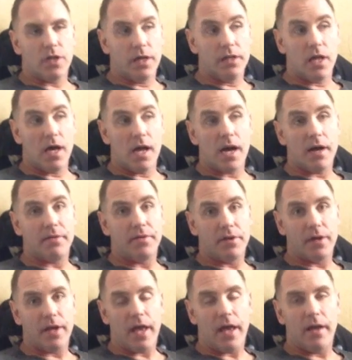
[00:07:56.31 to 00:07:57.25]
unlocked
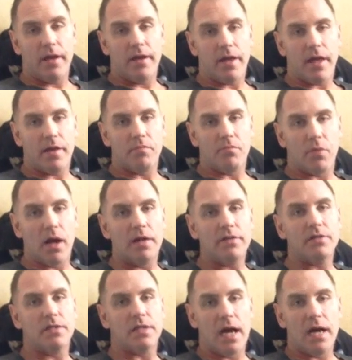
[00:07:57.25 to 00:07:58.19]
their gate and
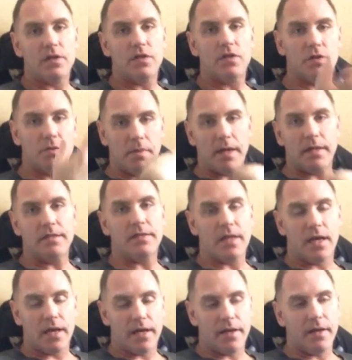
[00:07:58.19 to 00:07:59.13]
brought Sox to my
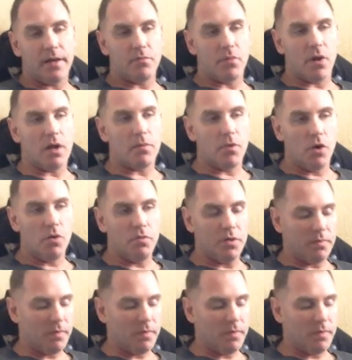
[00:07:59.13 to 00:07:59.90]
side and brought him home with